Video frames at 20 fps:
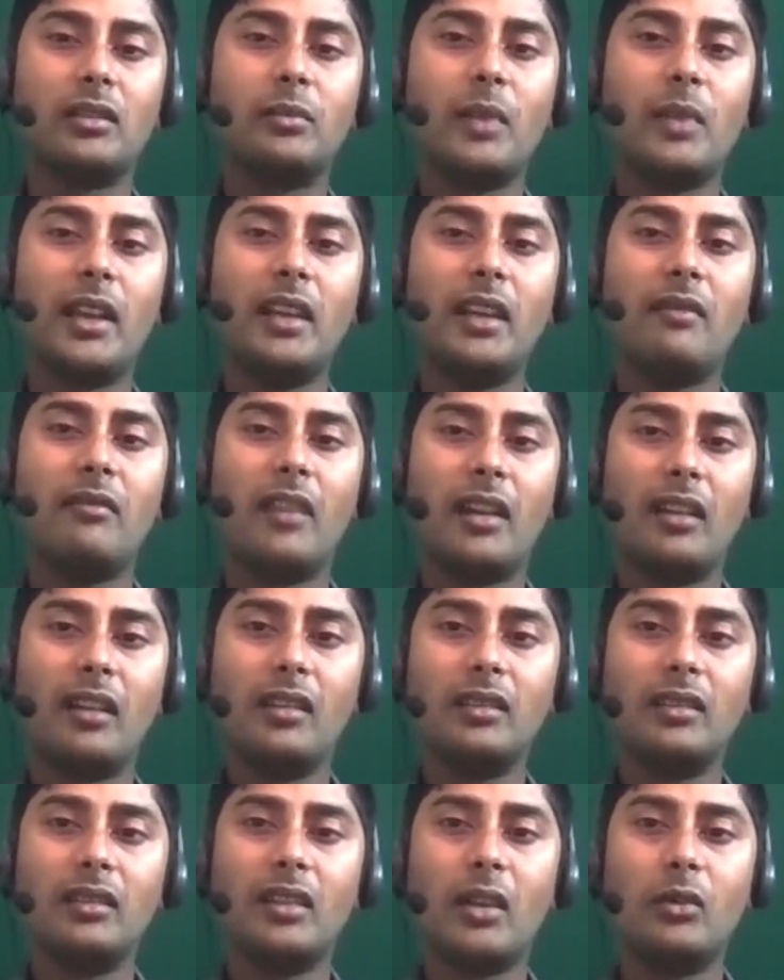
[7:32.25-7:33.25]
many
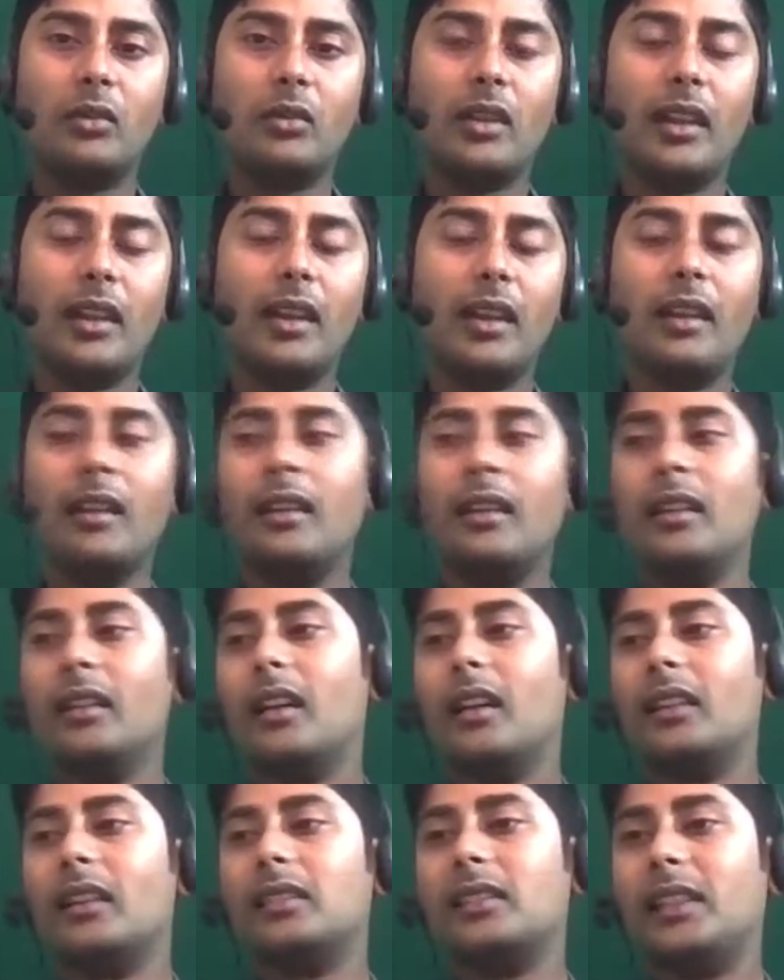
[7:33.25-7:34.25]
veterans out there
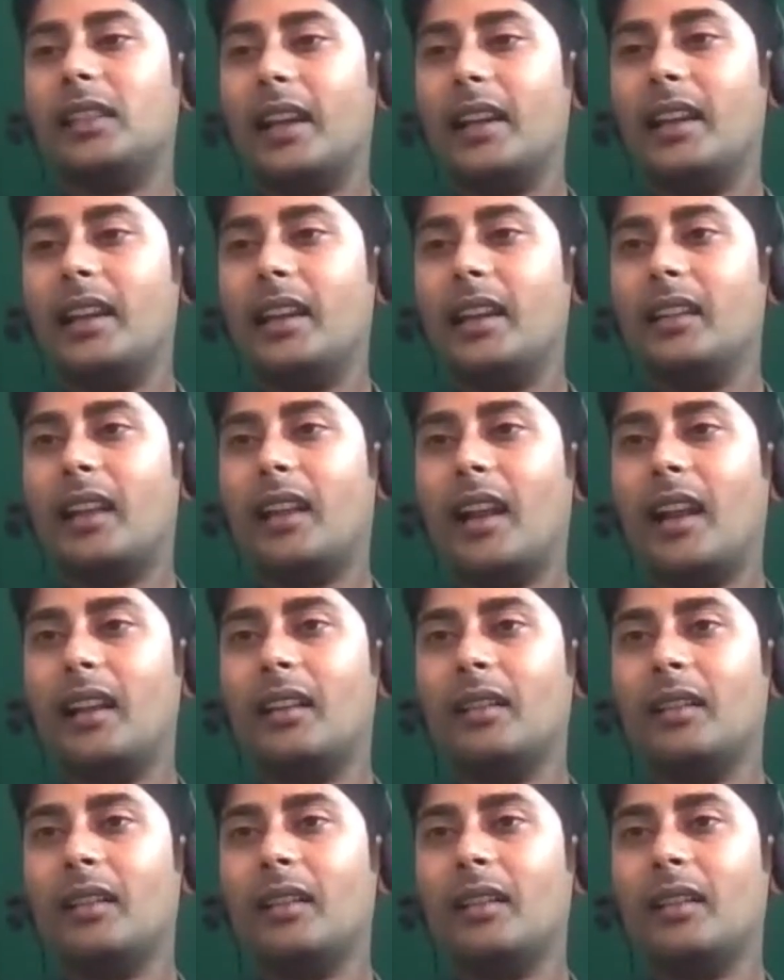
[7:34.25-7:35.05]
stating that